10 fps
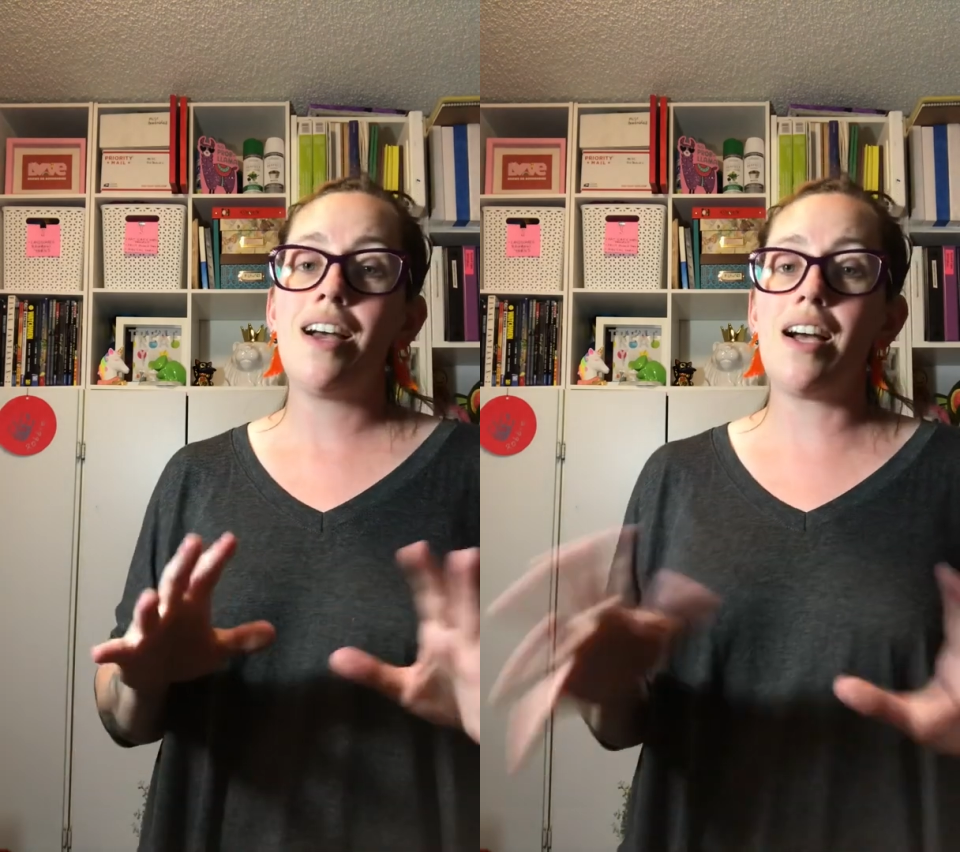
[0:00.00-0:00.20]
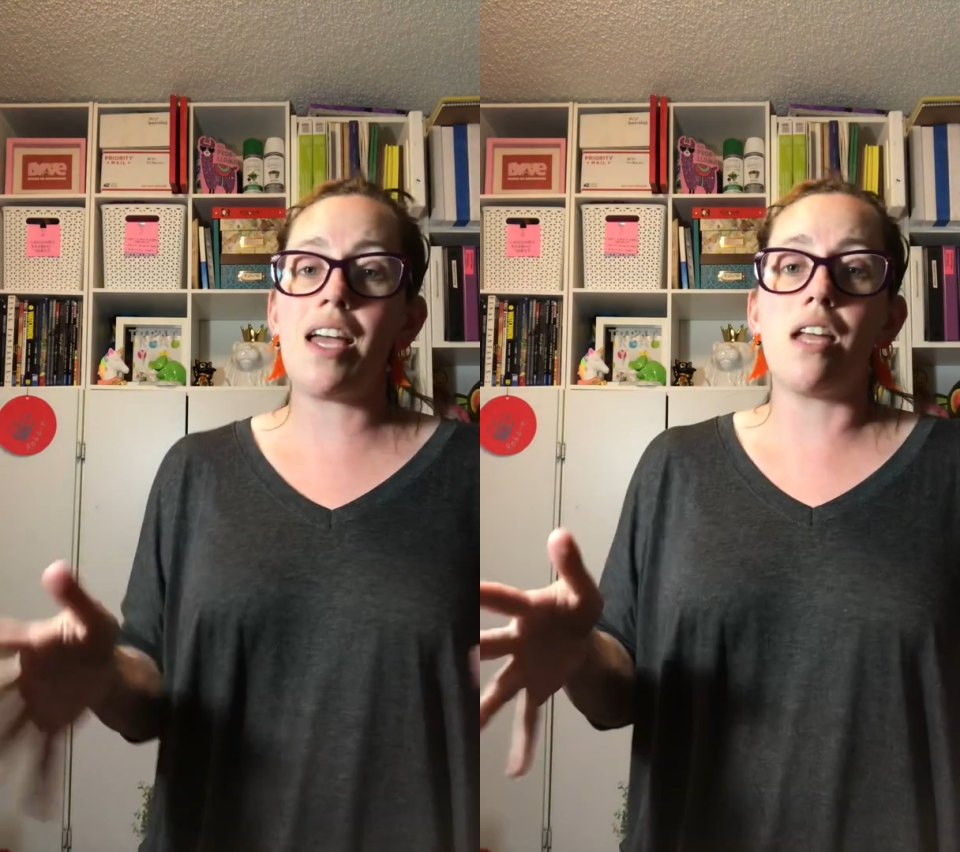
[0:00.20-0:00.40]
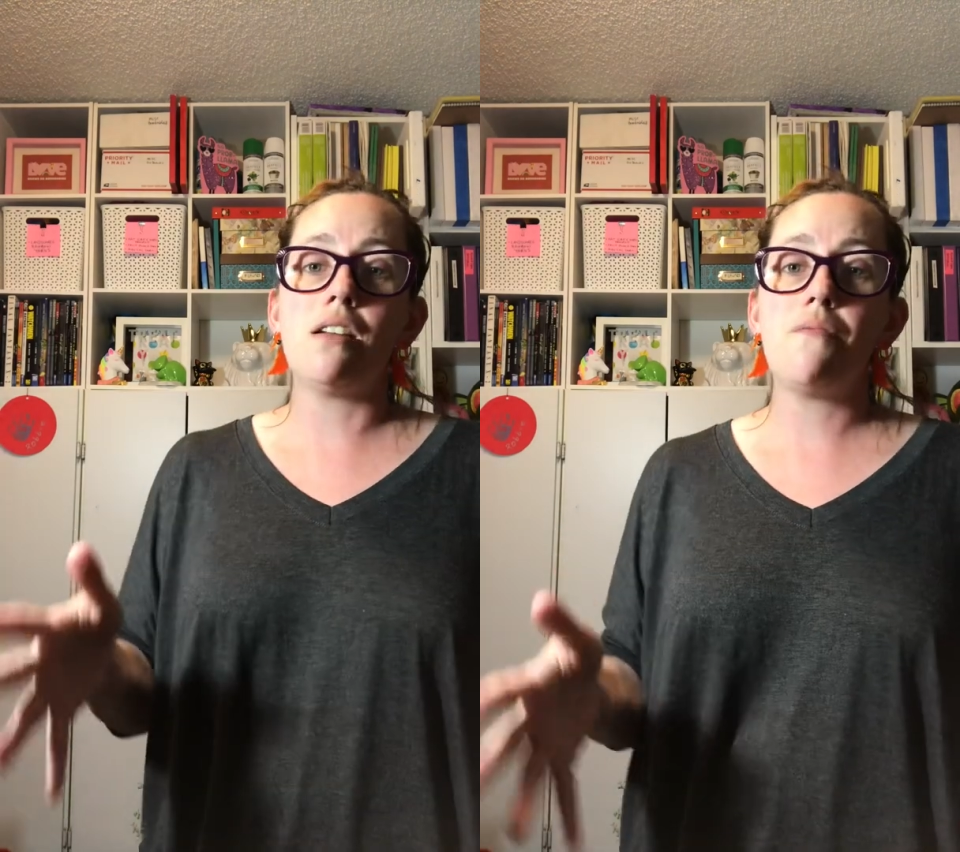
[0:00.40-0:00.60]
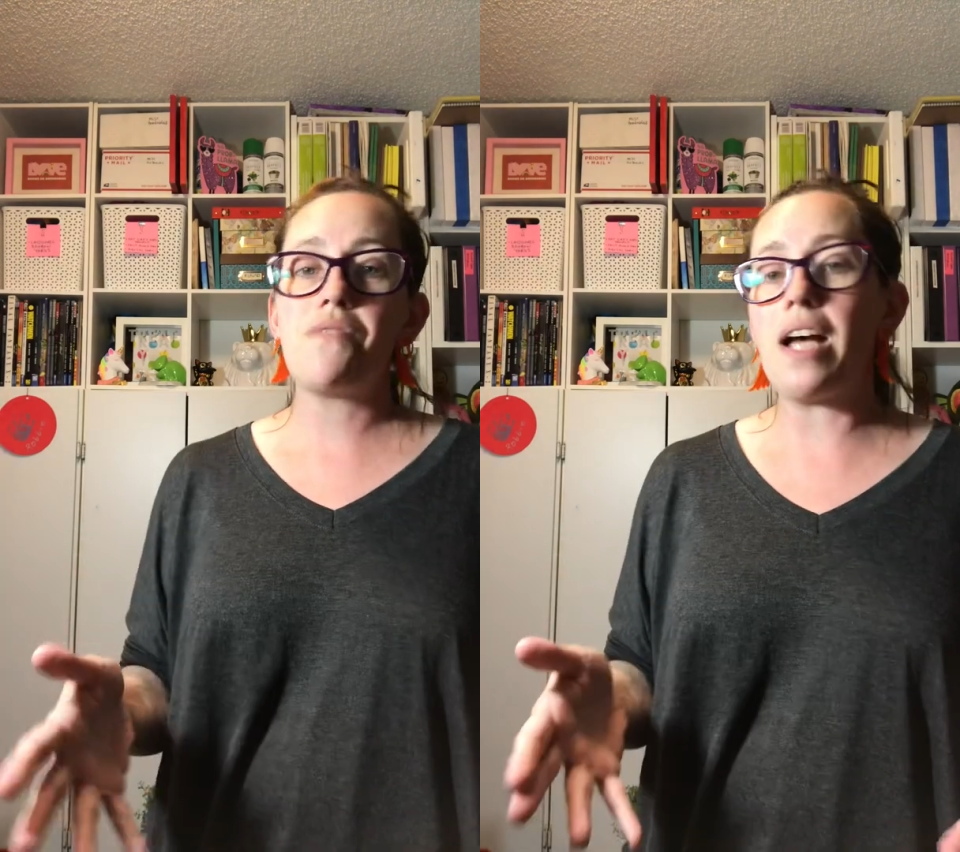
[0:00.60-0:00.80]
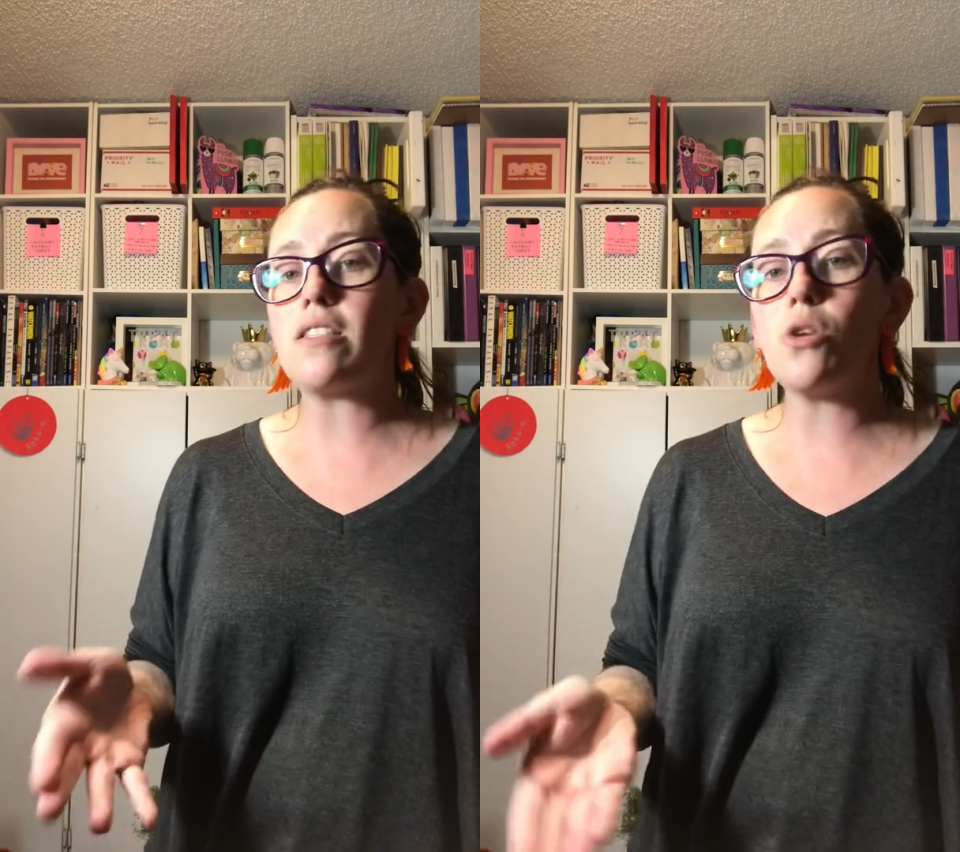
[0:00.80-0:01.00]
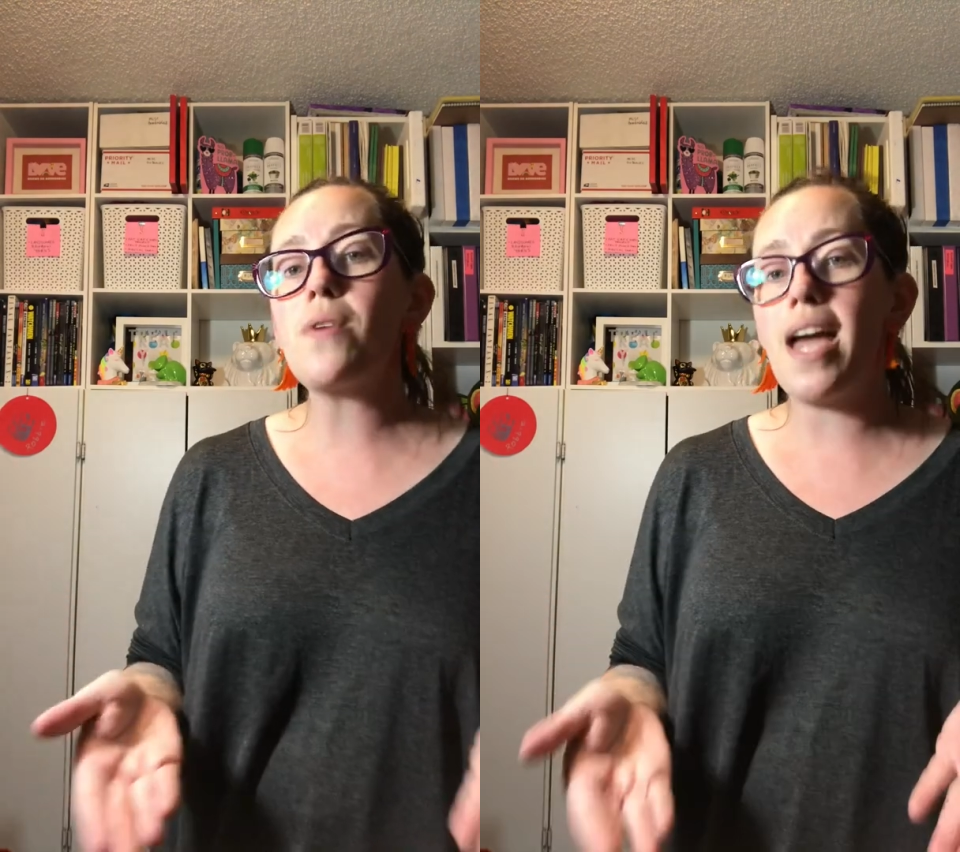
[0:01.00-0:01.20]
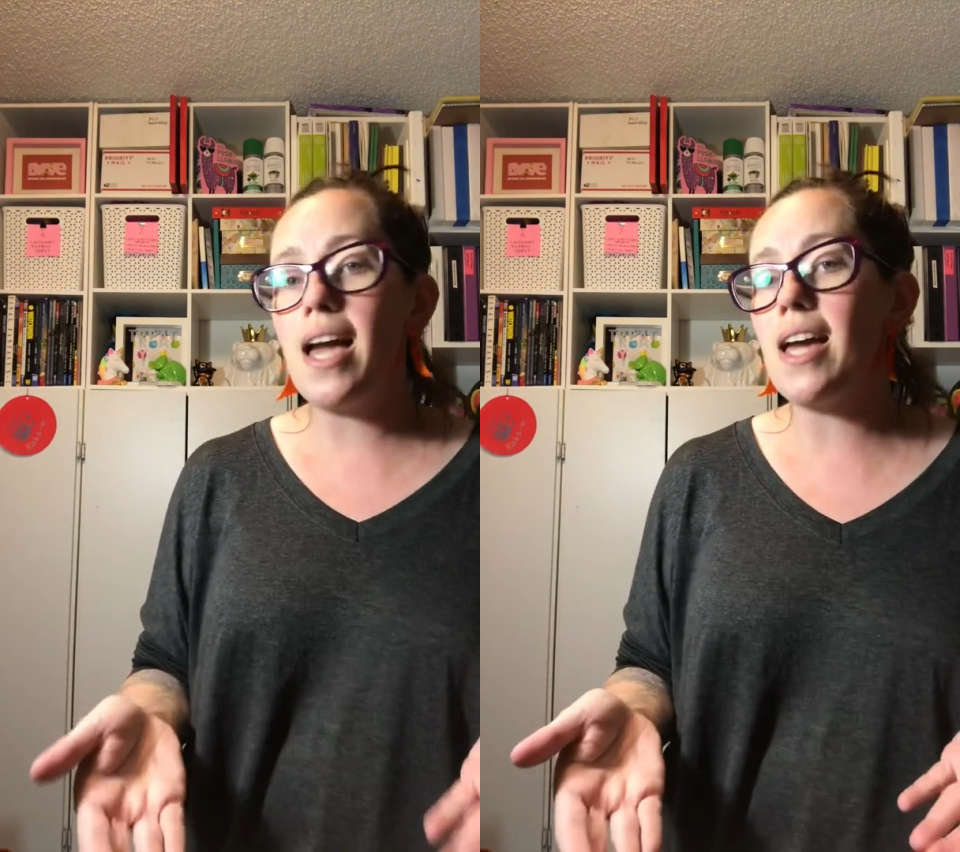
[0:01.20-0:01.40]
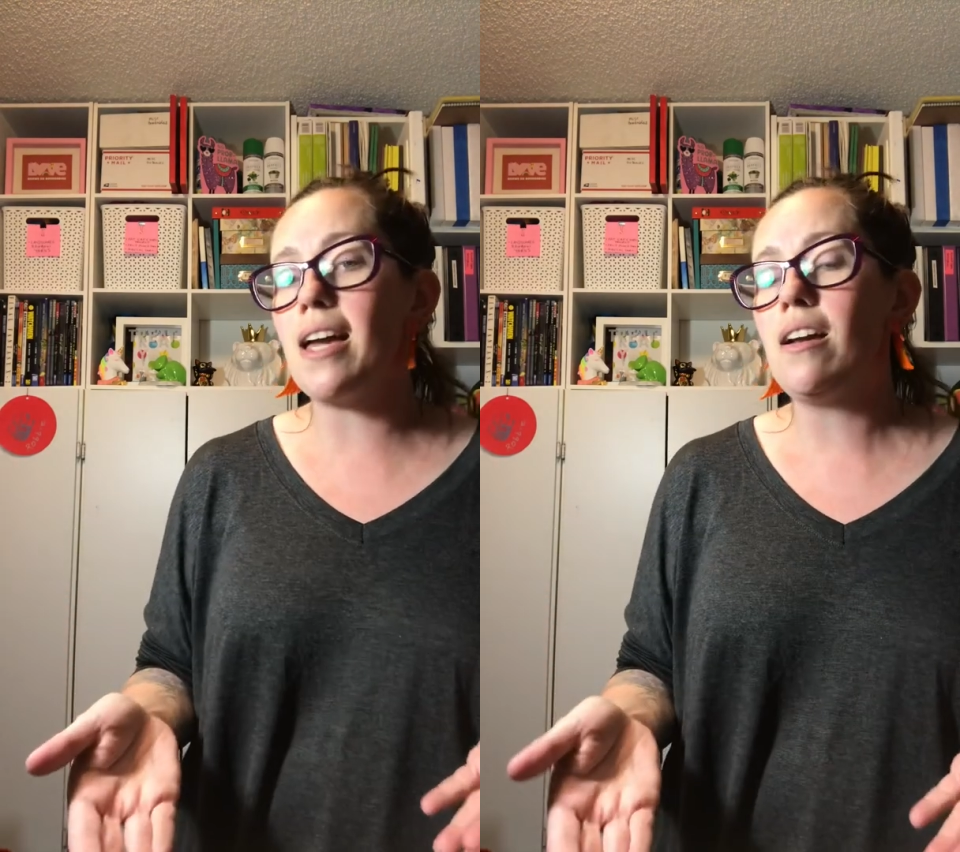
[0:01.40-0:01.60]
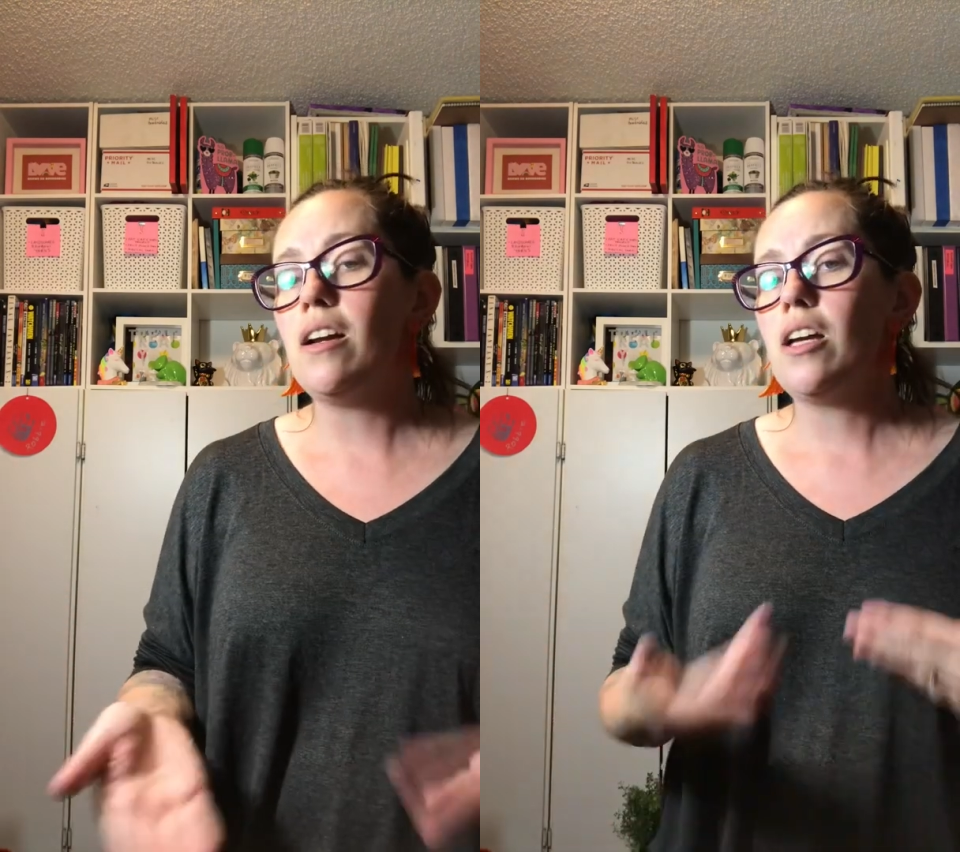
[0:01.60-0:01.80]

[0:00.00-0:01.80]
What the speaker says: Again, that's okay